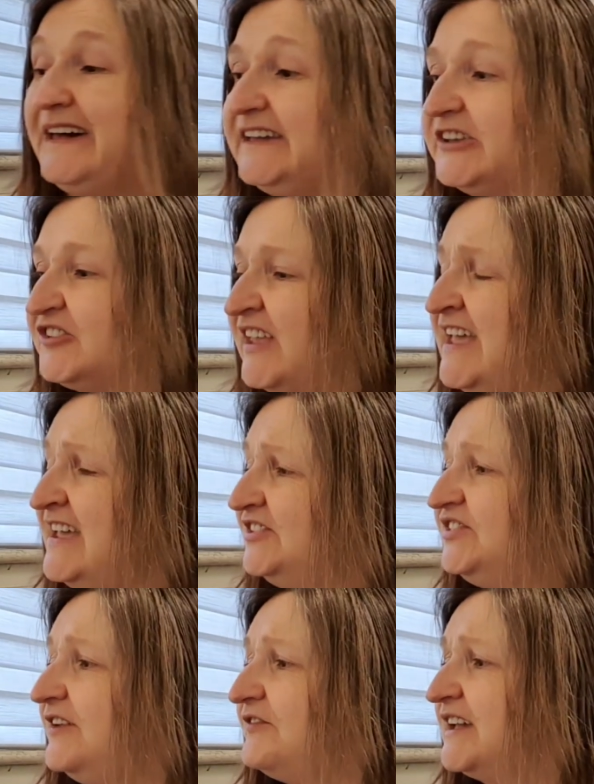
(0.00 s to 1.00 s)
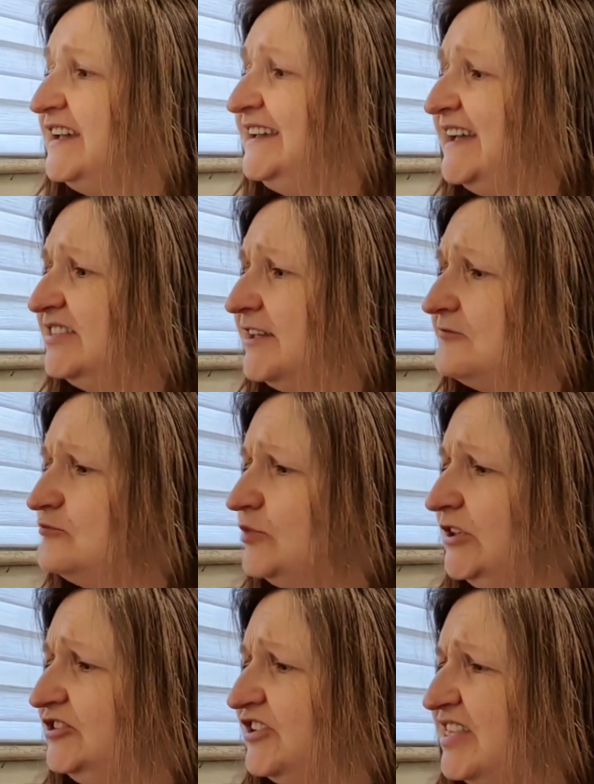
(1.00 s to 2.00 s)
bags. See if I can get different
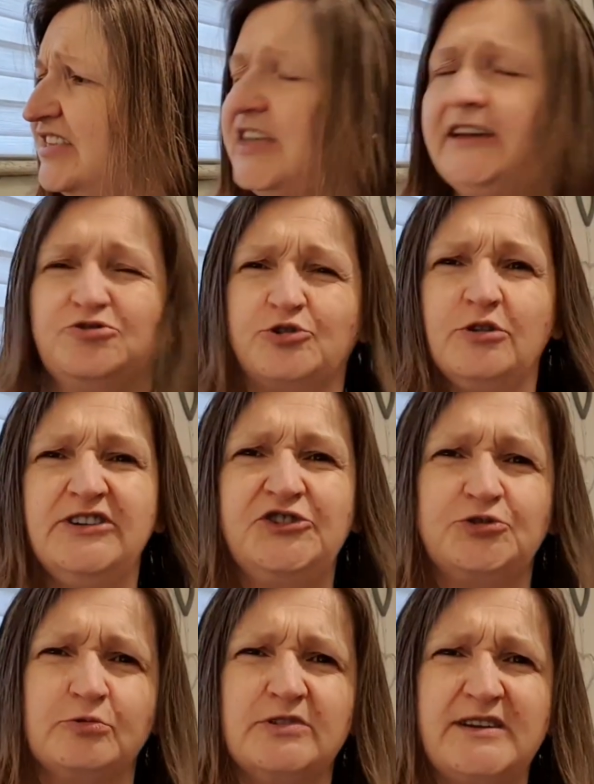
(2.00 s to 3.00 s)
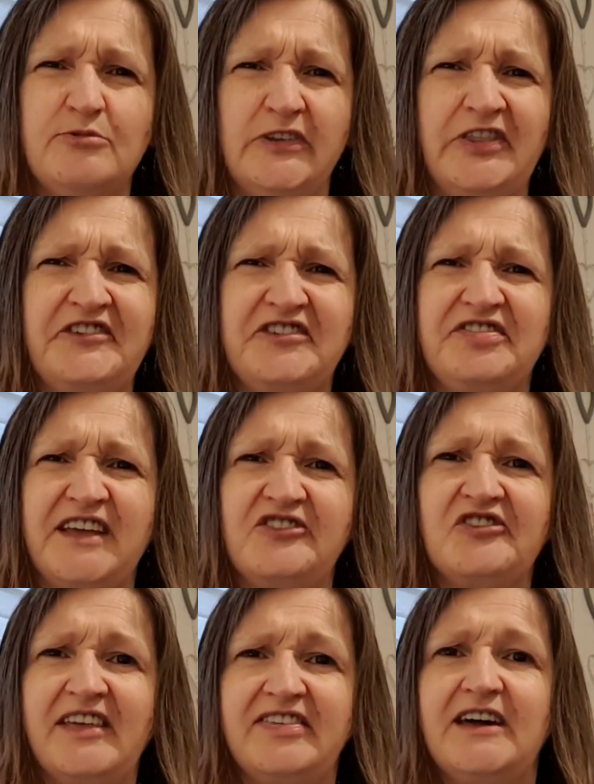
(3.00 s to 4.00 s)
ones. I think they had Toy Story ones and
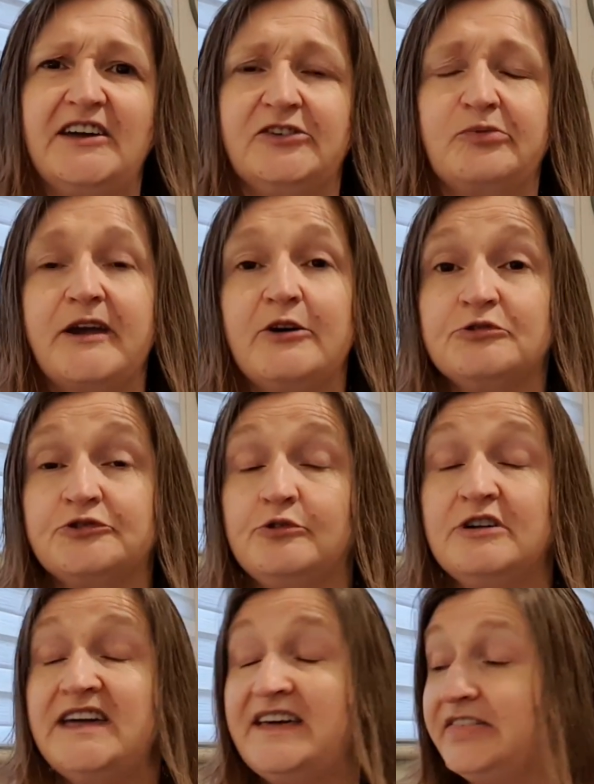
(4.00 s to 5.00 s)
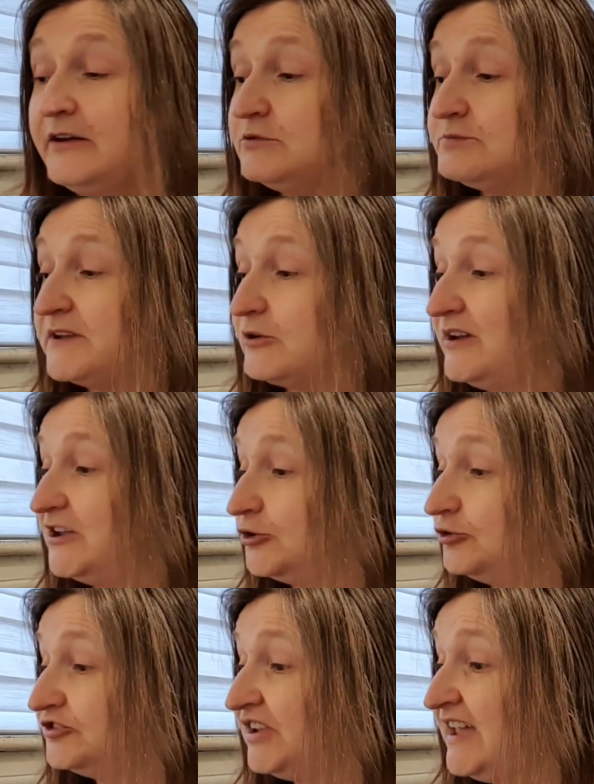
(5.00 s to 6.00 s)
things like that as well. So that would be quite
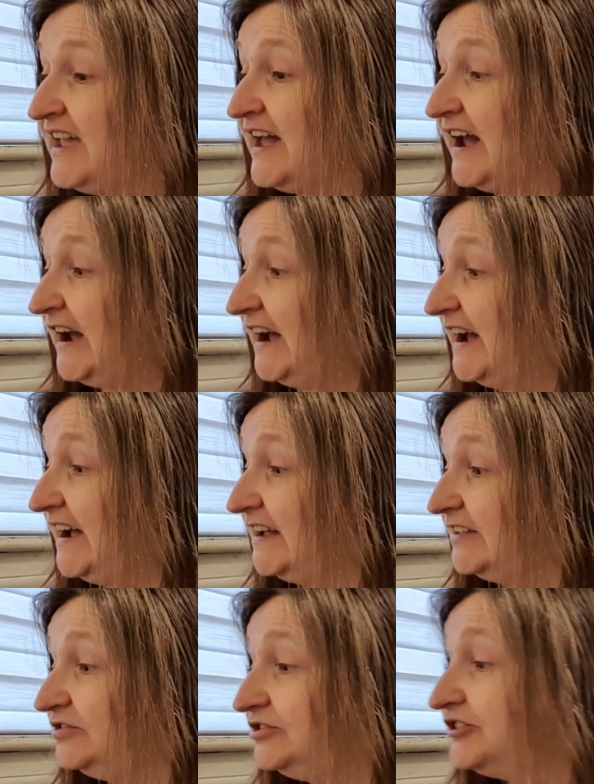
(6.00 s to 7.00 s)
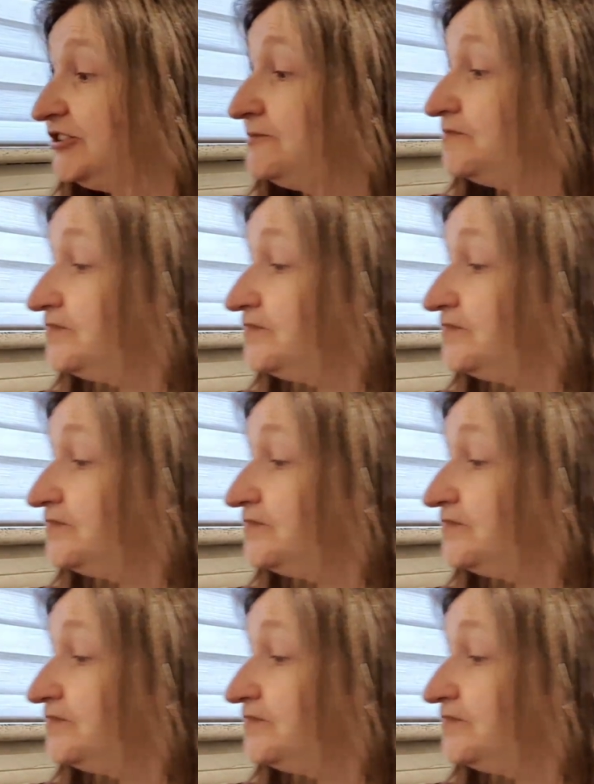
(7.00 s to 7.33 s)
good. And